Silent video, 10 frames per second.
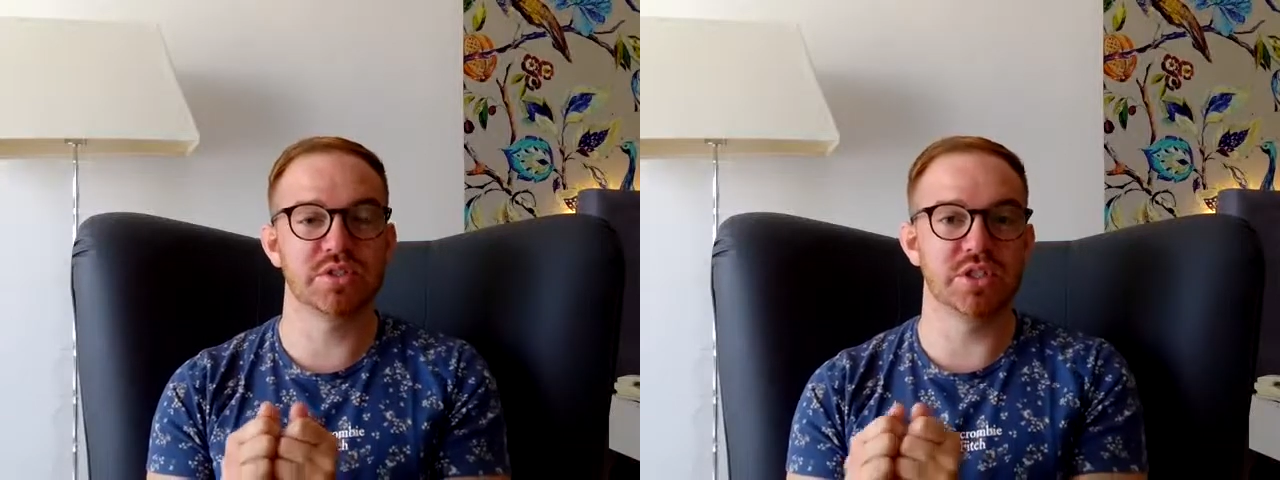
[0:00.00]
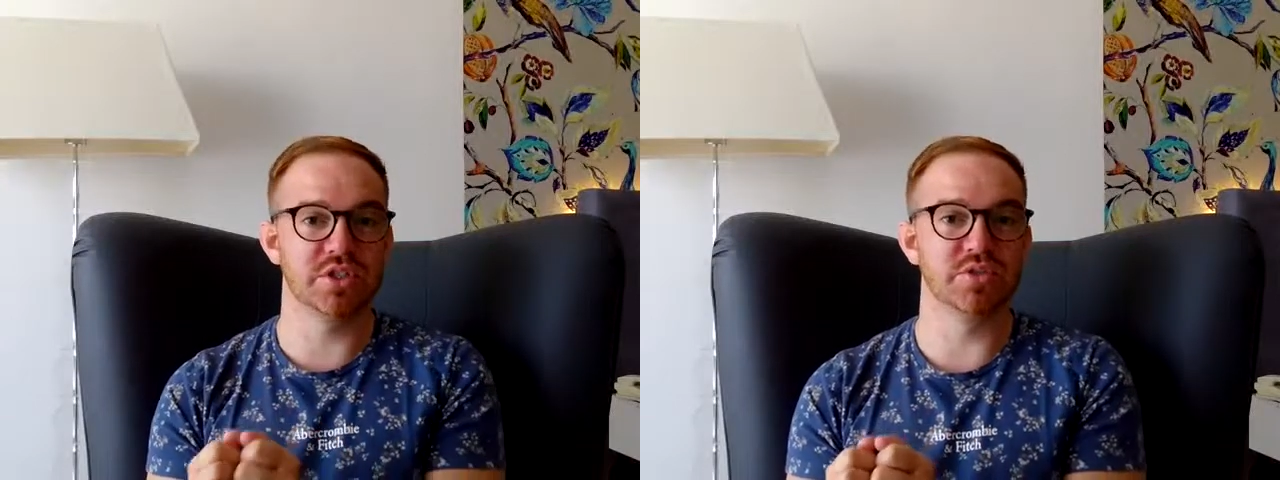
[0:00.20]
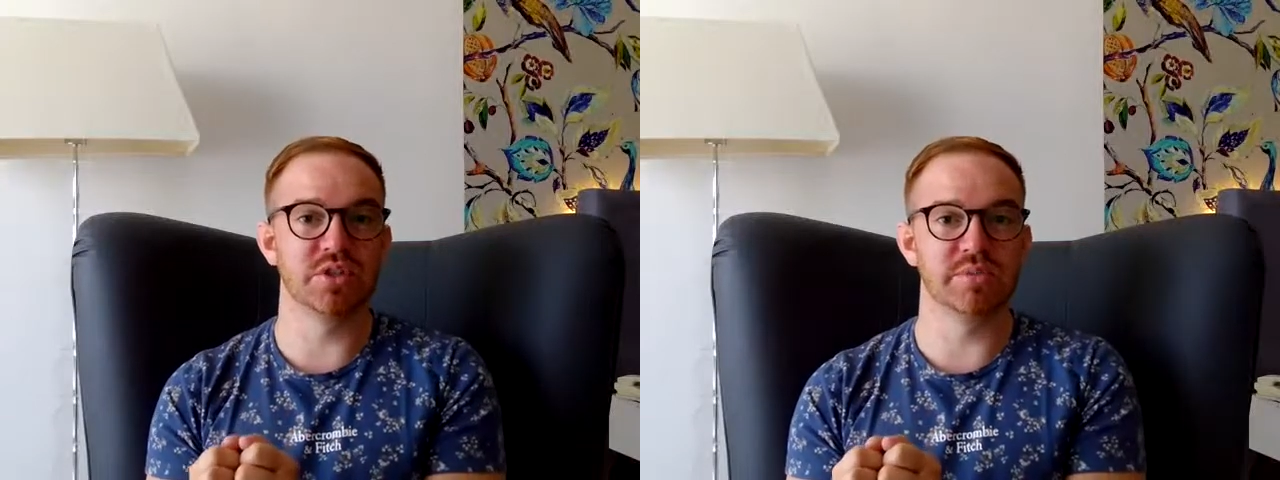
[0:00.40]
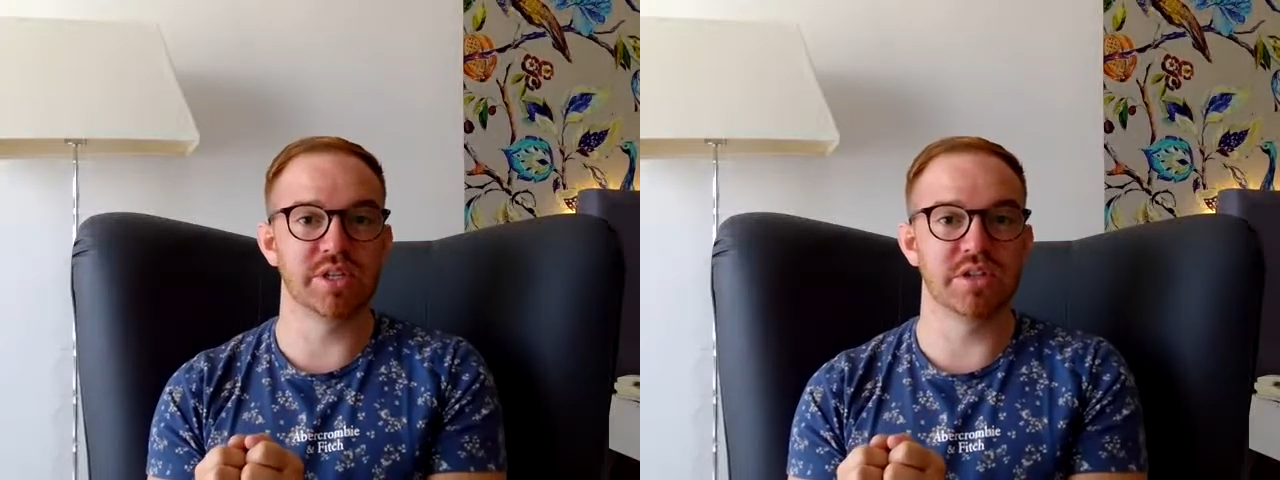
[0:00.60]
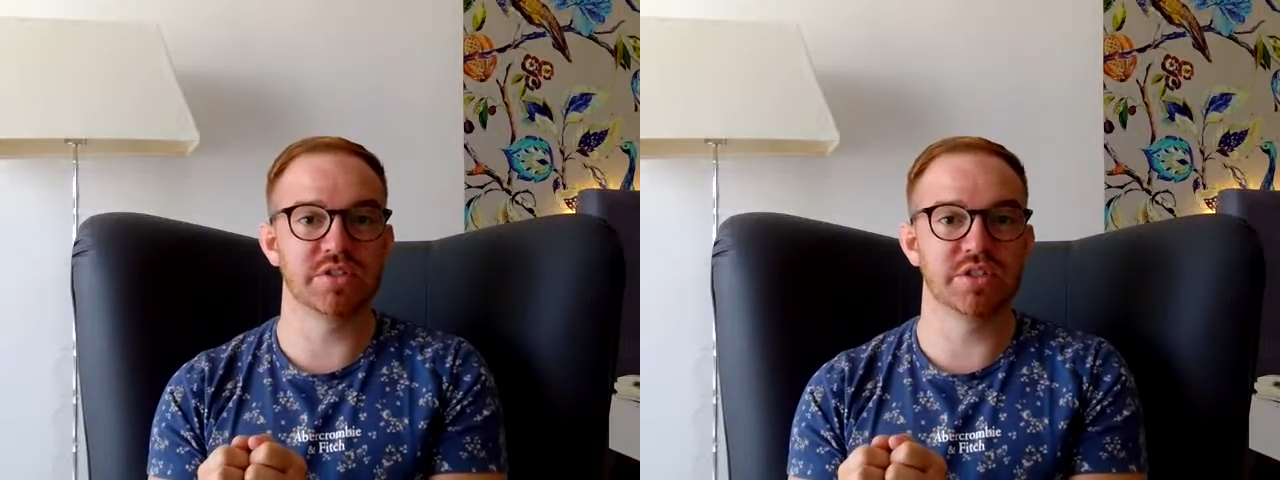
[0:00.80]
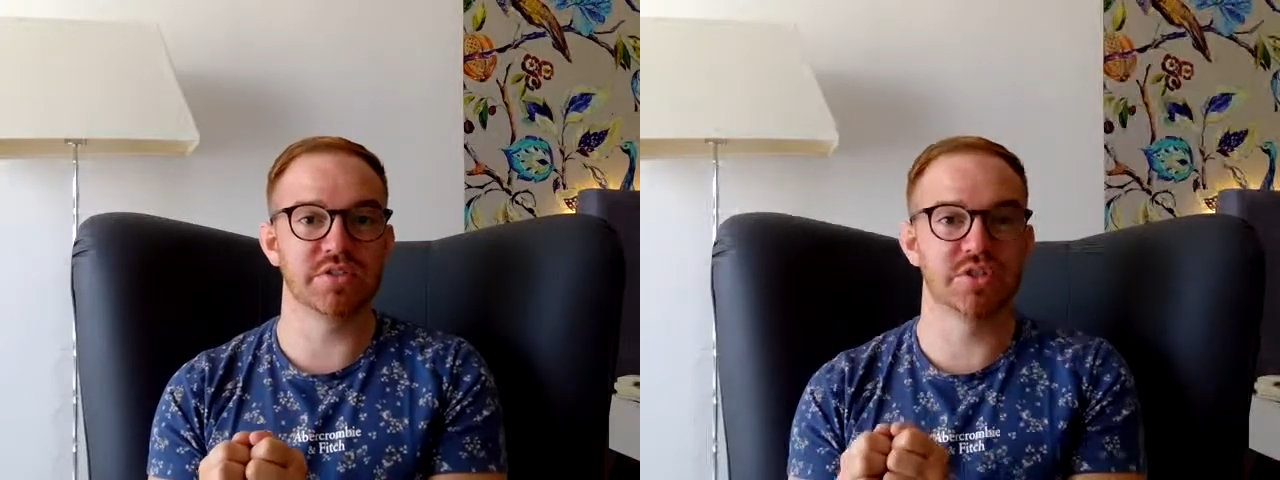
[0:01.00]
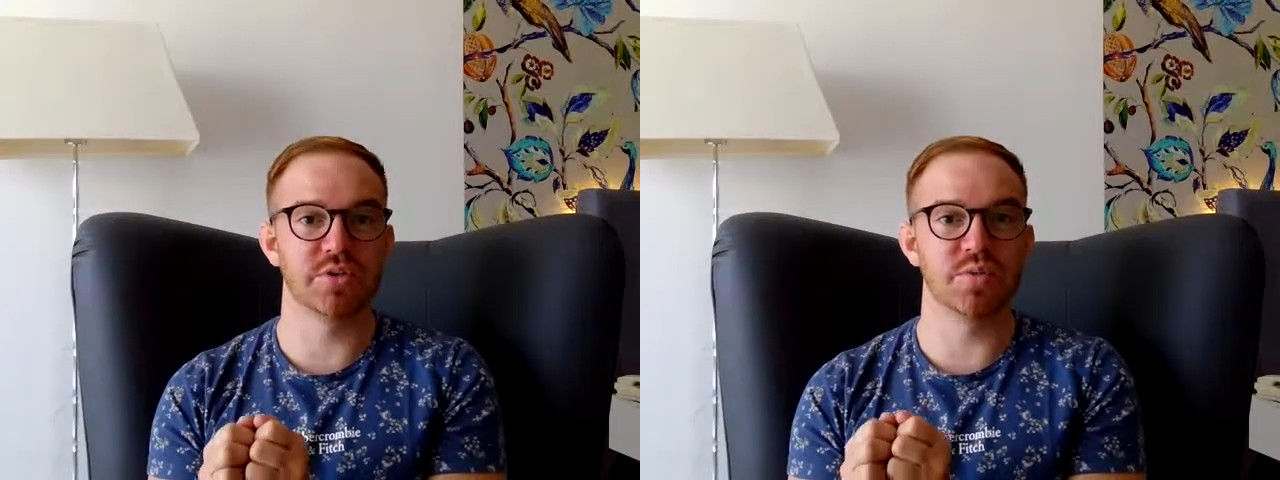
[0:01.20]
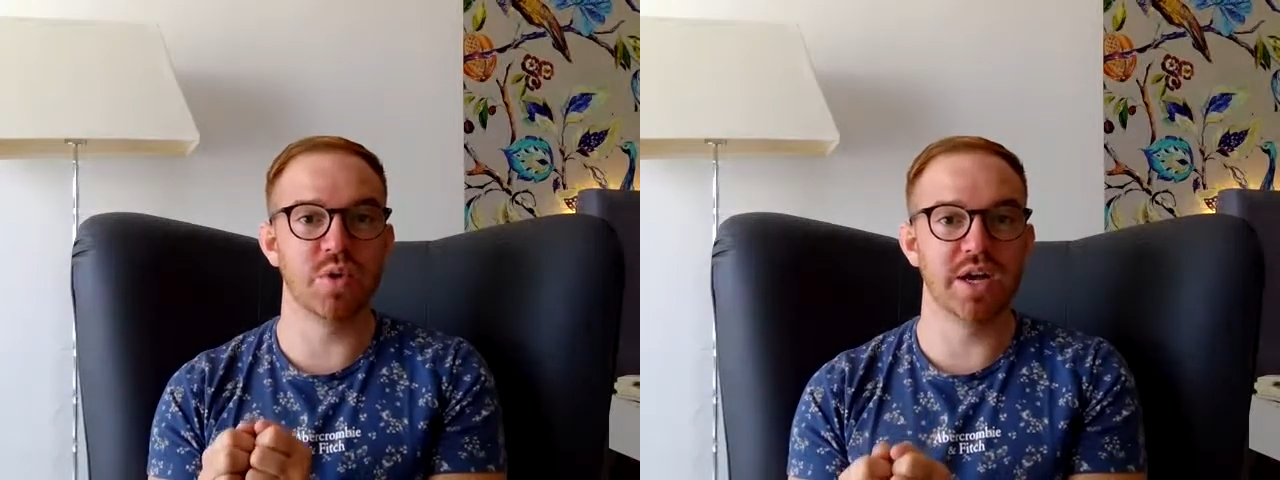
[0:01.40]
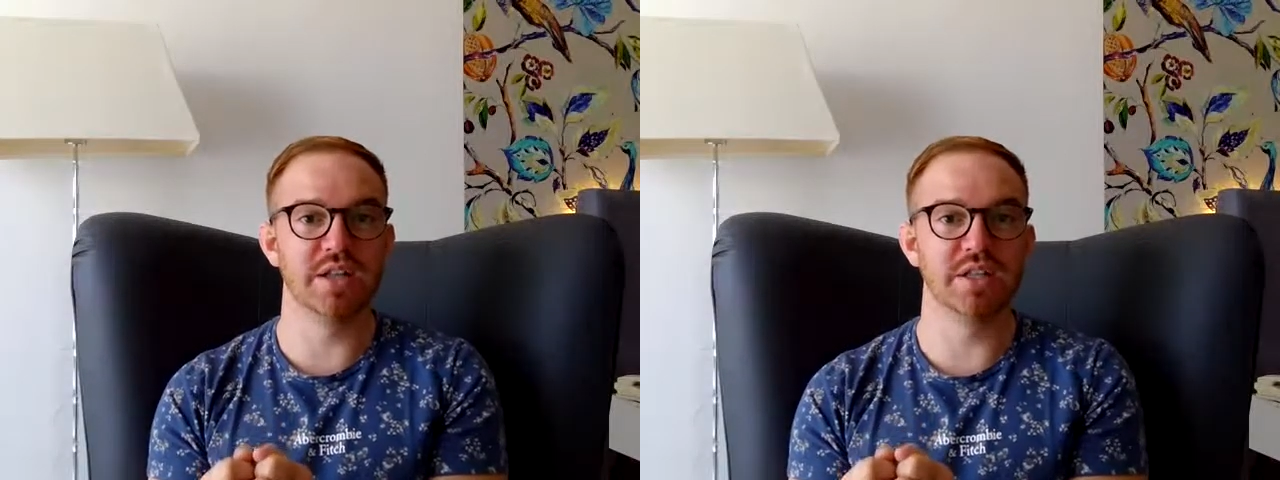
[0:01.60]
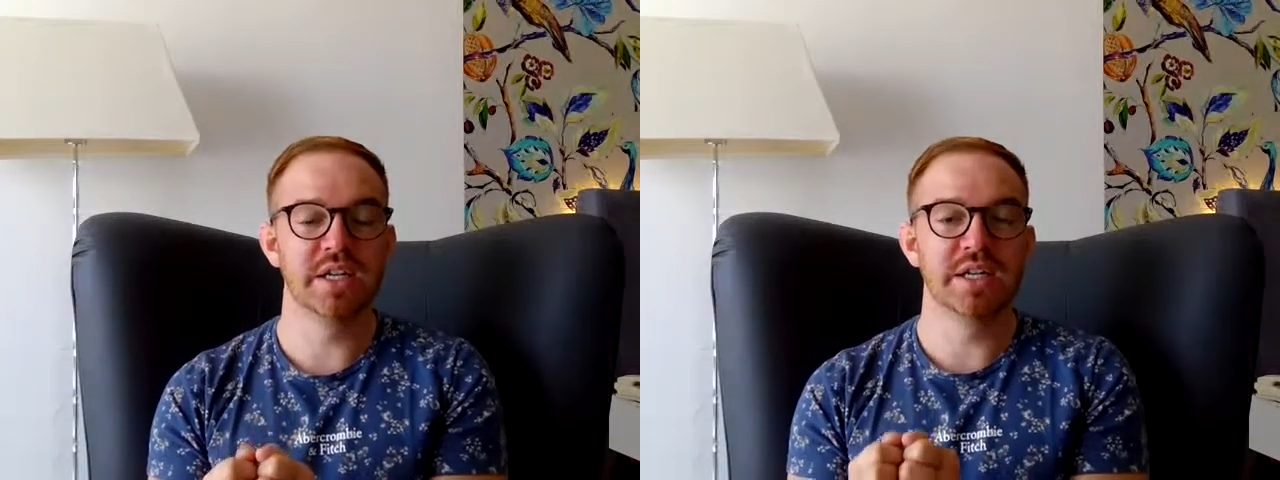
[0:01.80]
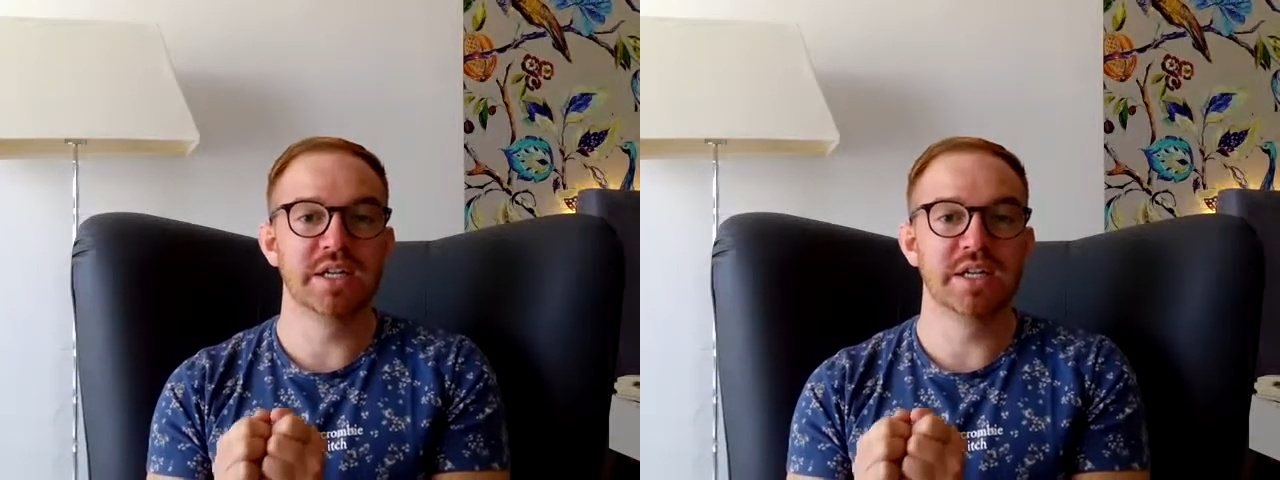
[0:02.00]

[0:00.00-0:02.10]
the digital nomad lifestyle so well